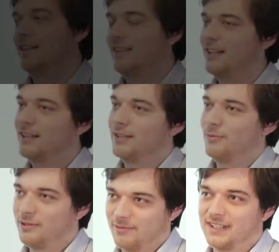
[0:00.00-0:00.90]
I think
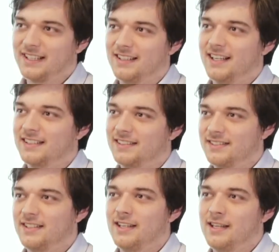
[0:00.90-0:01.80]
that we'd really like to
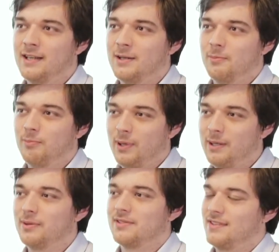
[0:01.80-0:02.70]
see
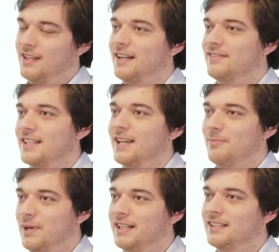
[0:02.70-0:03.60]
people's lives
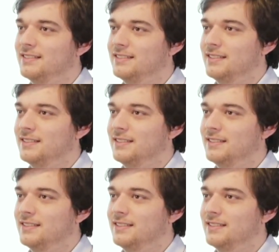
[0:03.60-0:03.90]
get better.